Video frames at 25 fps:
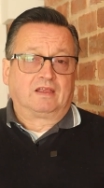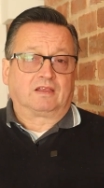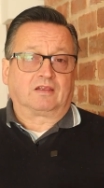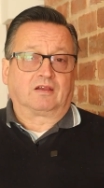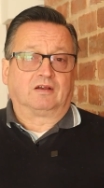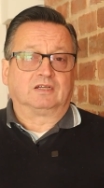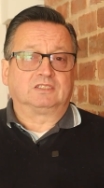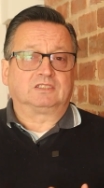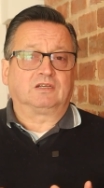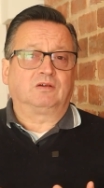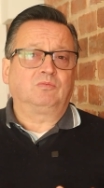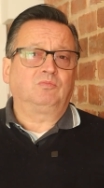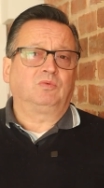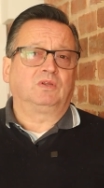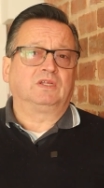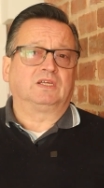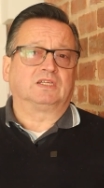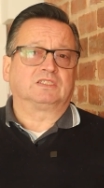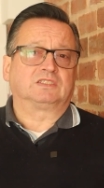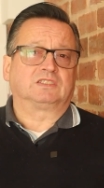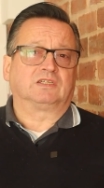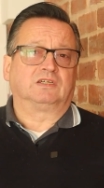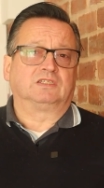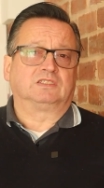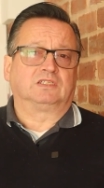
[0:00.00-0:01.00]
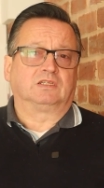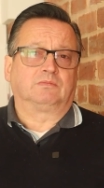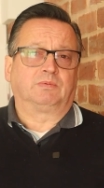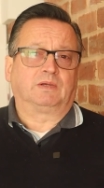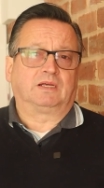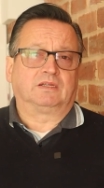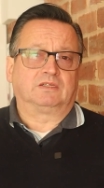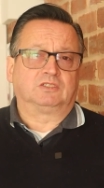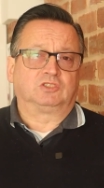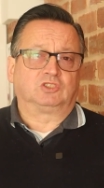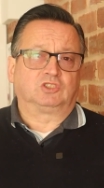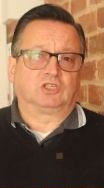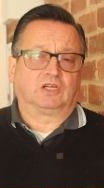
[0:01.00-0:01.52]
Guys, I'm really excited
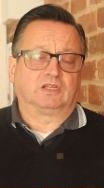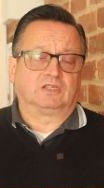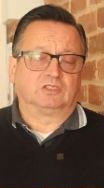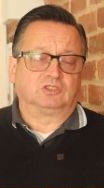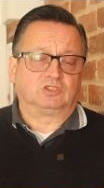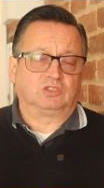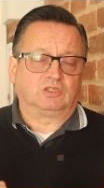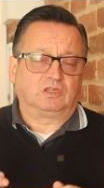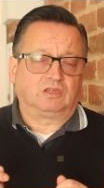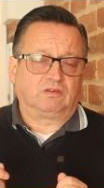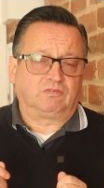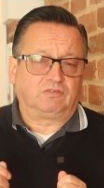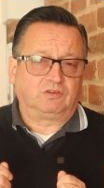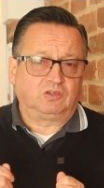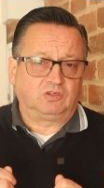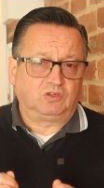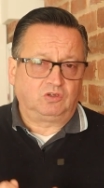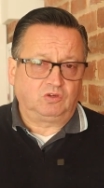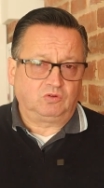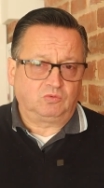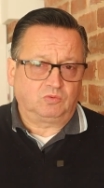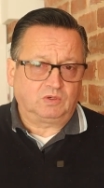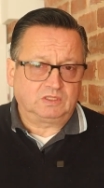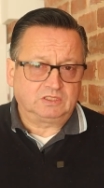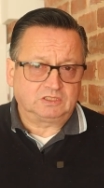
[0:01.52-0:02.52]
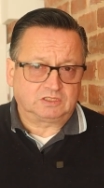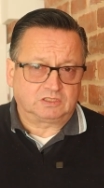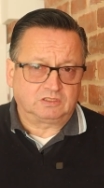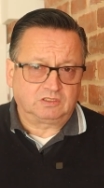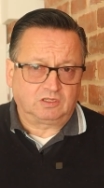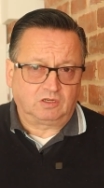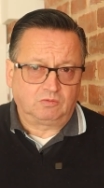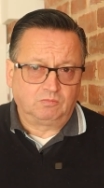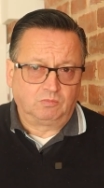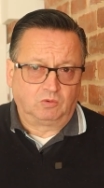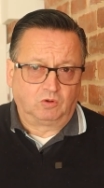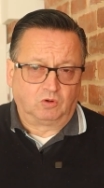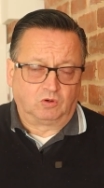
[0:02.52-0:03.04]
about this challenge. If you want to
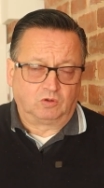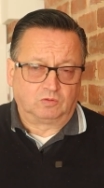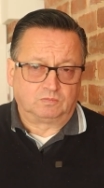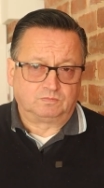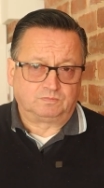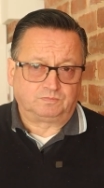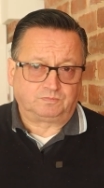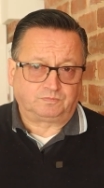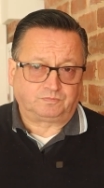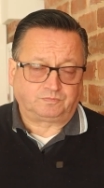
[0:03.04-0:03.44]
know more,